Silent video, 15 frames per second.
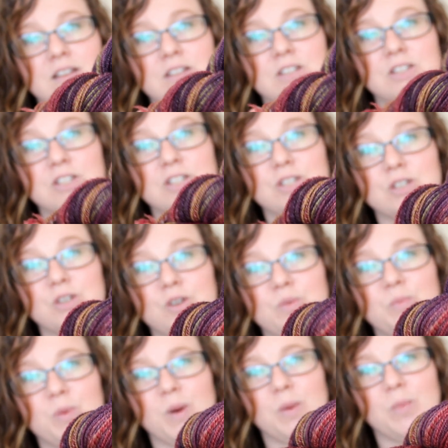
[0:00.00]

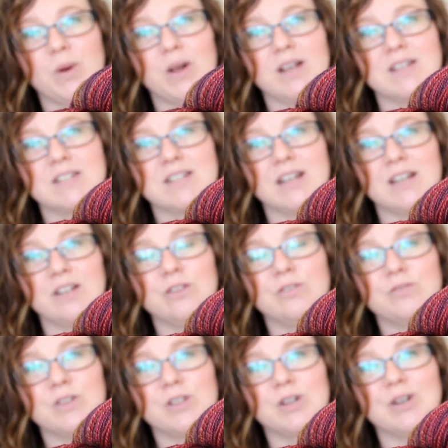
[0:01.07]
Super impressed. I
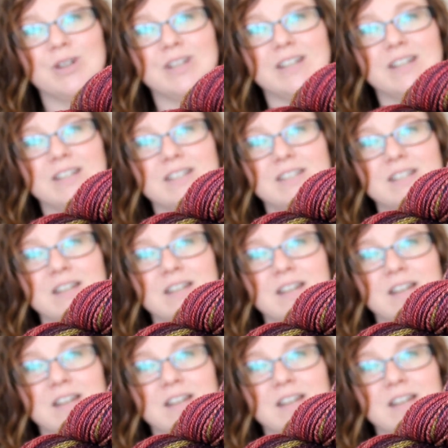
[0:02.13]
love the colours.